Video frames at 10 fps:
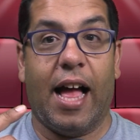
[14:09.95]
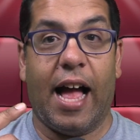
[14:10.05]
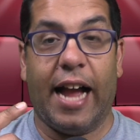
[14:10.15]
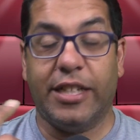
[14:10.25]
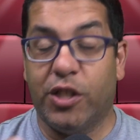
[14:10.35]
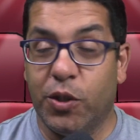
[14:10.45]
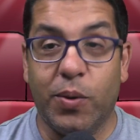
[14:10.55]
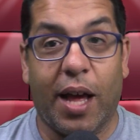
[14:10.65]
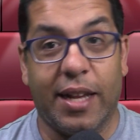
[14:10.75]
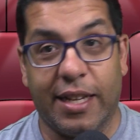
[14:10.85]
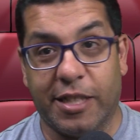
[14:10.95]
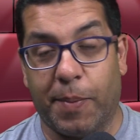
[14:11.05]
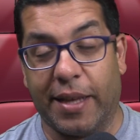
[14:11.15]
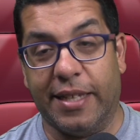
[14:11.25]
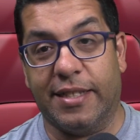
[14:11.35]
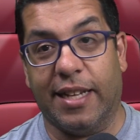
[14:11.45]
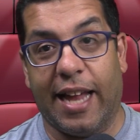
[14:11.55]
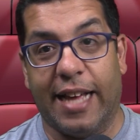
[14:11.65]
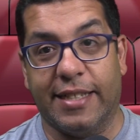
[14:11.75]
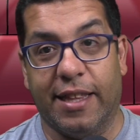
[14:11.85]
I do not expect this to
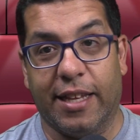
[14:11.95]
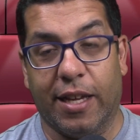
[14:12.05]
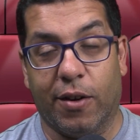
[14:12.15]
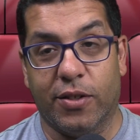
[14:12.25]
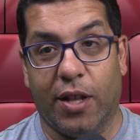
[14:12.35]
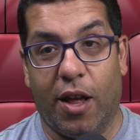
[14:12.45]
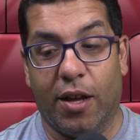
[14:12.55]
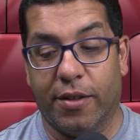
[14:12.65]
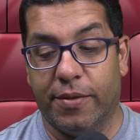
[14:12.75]
last in theaters long.